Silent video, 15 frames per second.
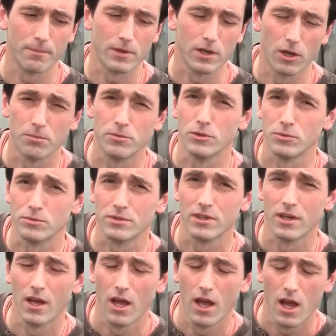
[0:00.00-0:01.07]
clubroot.
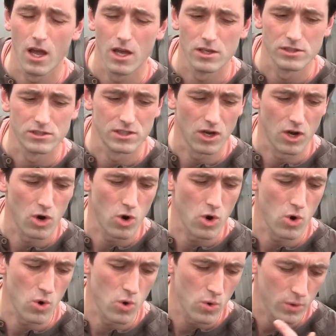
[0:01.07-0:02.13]

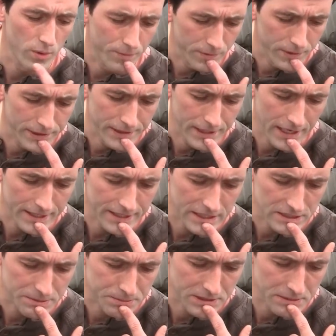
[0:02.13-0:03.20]
So yeah,
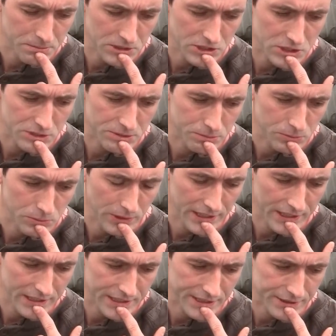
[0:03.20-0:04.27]
that's pretty much
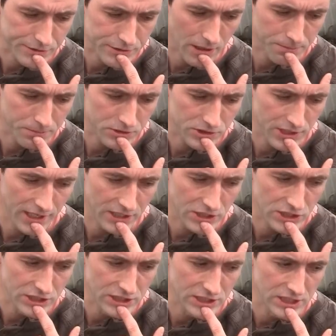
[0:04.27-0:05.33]
with crop
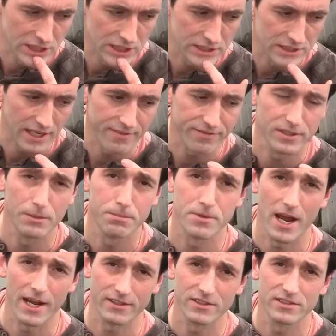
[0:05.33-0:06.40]
rotation. Definitely
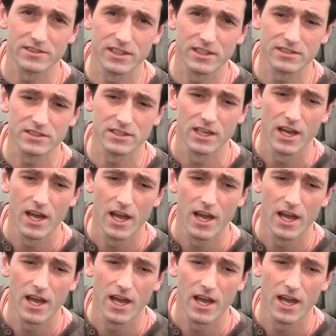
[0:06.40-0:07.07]
practice it.